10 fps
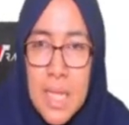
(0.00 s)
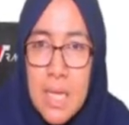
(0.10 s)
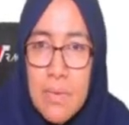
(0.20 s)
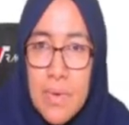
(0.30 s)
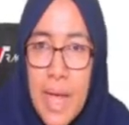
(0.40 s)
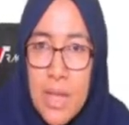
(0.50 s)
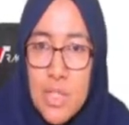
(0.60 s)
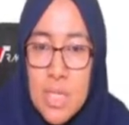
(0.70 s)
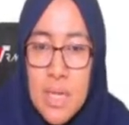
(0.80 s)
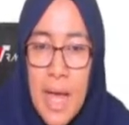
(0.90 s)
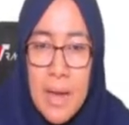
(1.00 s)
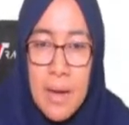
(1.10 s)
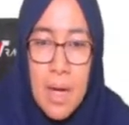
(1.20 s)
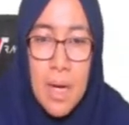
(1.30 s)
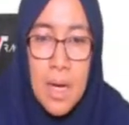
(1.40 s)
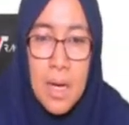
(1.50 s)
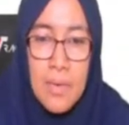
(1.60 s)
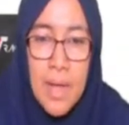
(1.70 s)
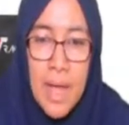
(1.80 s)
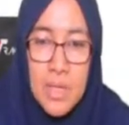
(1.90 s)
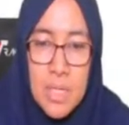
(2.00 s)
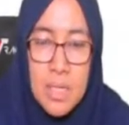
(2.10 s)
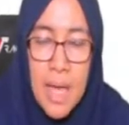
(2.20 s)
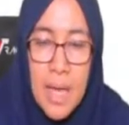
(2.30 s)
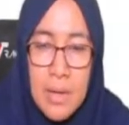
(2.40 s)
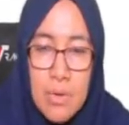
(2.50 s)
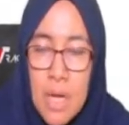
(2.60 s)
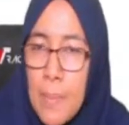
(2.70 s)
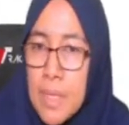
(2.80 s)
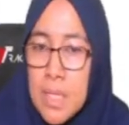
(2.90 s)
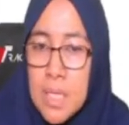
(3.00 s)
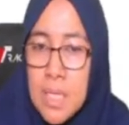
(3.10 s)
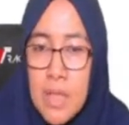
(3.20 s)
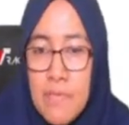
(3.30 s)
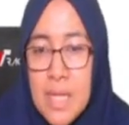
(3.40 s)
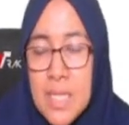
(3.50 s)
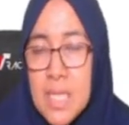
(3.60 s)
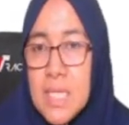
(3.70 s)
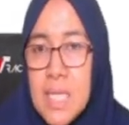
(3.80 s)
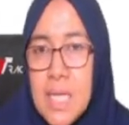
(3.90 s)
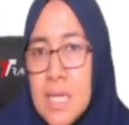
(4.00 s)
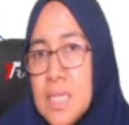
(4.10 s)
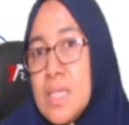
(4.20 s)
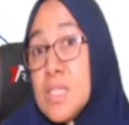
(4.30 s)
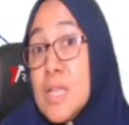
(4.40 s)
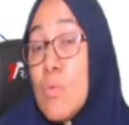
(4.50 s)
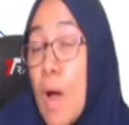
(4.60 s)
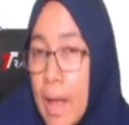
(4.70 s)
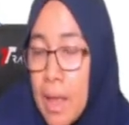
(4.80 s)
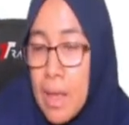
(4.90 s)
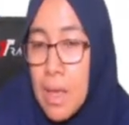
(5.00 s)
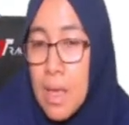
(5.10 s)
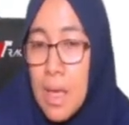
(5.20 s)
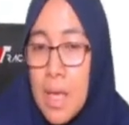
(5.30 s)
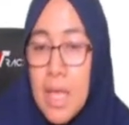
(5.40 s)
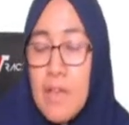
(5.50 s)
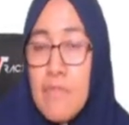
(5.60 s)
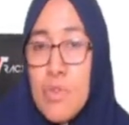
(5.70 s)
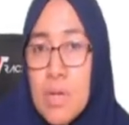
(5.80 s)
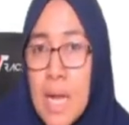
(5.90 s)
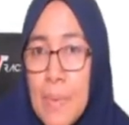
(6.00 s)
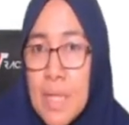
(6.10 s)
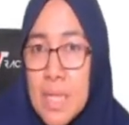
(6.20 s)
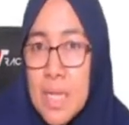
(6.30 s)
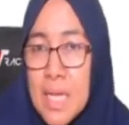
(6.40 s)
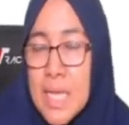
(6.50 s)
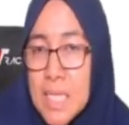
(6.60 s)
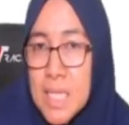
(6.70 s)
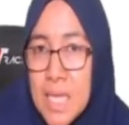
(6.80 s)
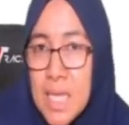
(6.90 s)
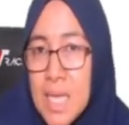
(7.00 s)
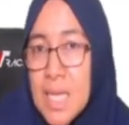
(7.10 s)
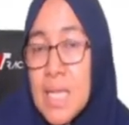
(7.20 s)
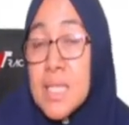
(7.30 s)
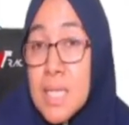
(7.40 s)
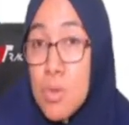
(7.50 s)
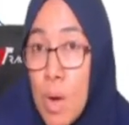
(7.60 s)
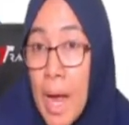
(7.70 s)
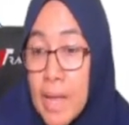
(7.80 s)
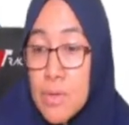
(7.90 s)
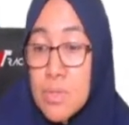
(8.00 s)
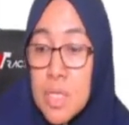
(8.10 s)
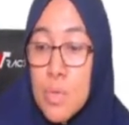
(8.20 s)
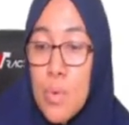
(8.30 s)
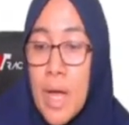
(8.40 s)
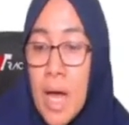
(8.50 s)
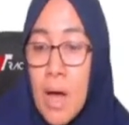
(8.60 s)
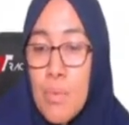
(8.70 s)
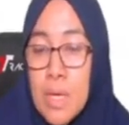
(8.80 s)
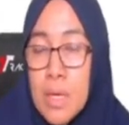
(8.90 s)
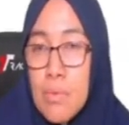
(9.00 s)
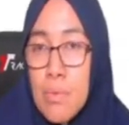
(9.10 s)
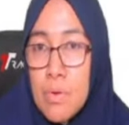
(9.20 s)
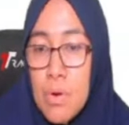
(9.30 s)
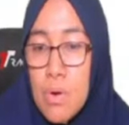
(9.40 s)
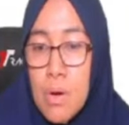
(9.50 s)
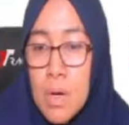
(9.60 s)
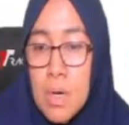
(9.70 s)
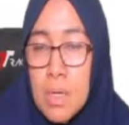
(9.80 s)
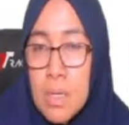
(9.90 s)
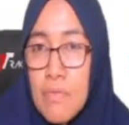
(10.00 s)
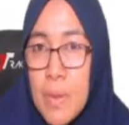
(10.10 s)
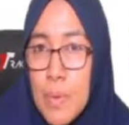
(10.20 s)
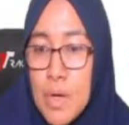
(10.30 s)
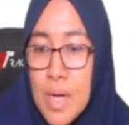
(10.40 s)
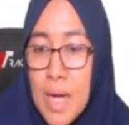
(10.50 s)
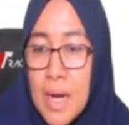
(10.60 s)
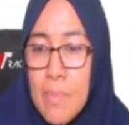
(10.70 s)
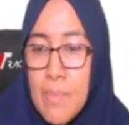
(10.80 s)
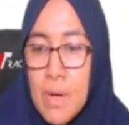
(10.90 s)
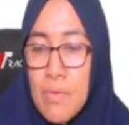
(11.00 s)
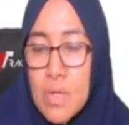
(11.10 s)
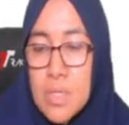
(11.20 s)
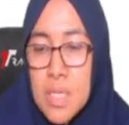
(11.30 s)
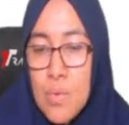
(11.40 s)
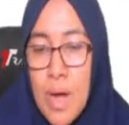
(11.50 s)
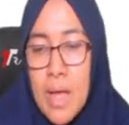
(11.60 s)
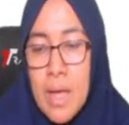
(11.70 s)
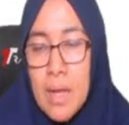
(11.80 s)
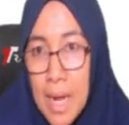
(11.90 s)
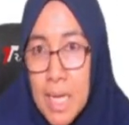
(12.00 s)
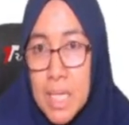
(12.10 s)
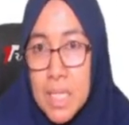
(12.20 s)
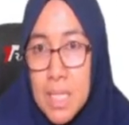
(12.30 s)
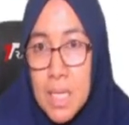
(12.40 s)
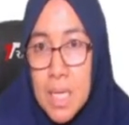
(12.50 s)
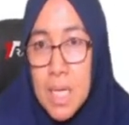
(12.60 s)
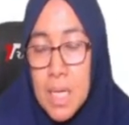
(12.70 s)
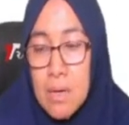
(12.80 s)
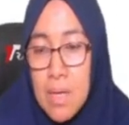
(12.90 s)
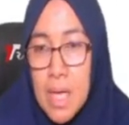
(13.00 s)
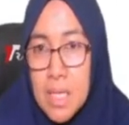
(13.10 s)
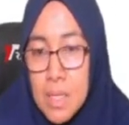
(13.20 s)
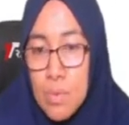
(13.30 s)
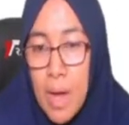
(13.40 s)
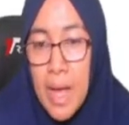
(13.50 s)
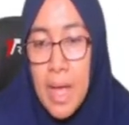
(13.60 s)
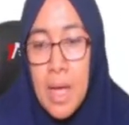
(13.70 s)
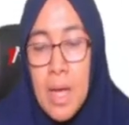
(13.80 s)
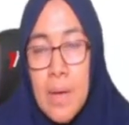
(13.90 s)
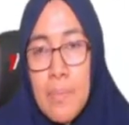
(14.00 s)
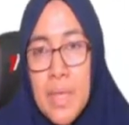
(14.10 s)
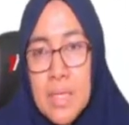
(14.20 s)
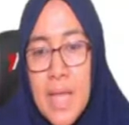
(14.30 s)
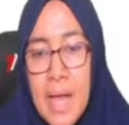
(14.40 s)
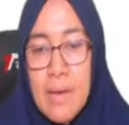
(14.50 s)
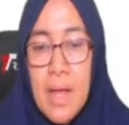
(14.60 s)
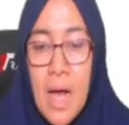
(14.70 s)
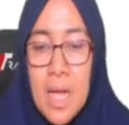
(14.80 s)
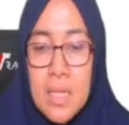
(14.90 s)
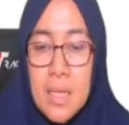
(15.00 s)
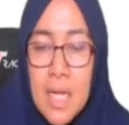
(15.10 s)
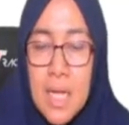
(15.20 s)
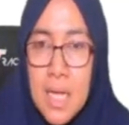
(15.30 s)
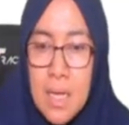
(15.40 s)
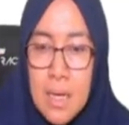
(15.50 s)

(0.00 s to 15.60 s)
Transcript: reaction at note number 3. If this is C, this is CY. If note number 3 is C, it is CY. So CY, how we draw the free body diagram for CY? Like this. Okay, CY. Means that there are three